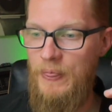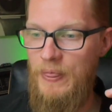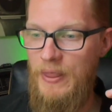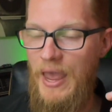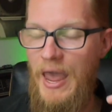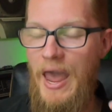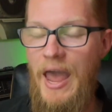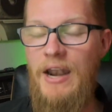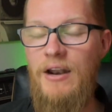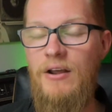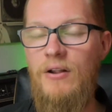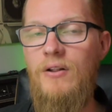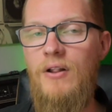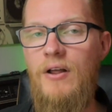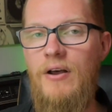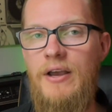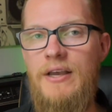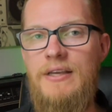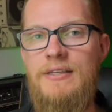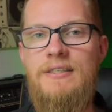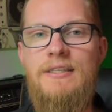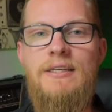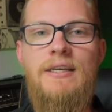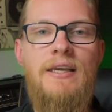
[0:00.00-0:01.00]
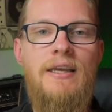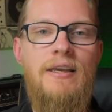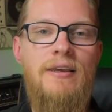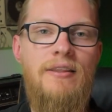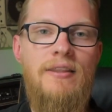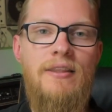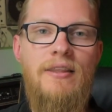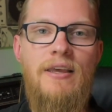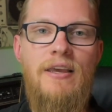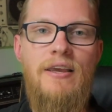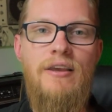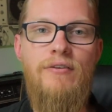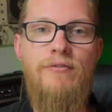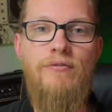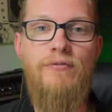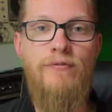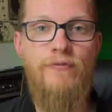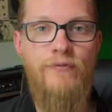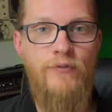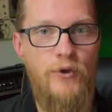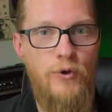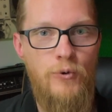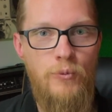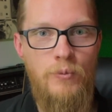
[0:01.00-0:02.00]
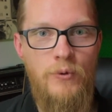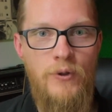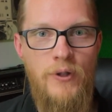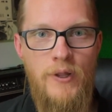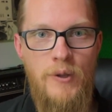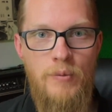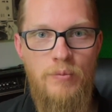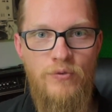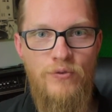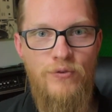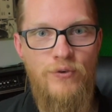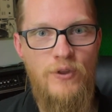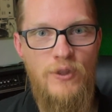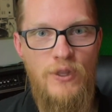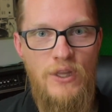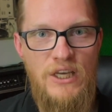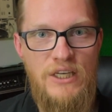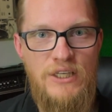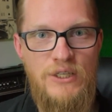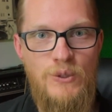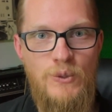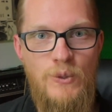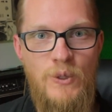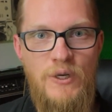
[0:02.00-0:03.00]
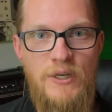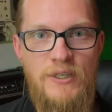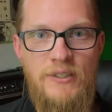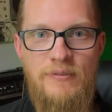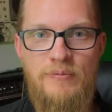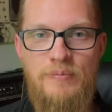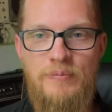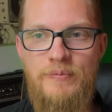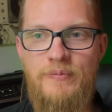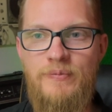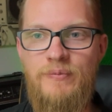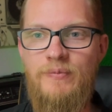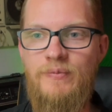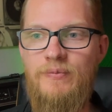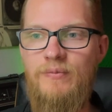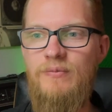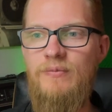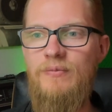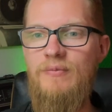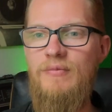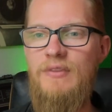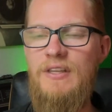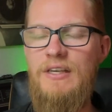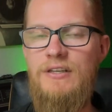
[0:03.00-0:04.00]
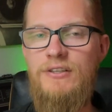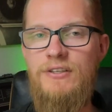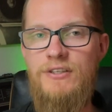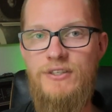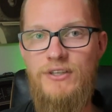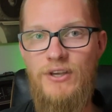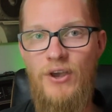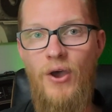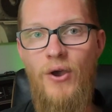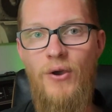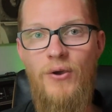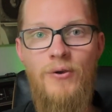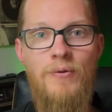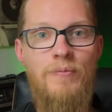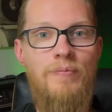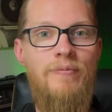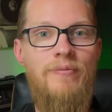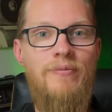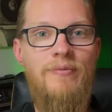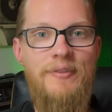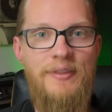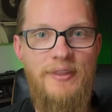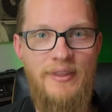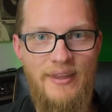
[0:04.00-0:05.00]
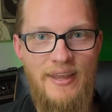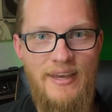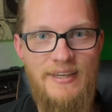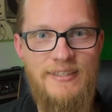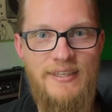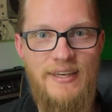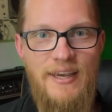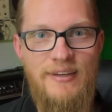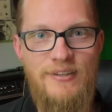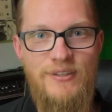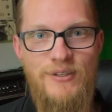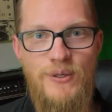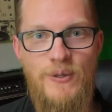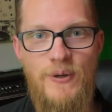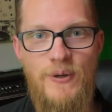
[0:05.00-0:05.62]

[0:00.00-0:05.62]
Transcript: analysing the film clip for this one. So, let's get to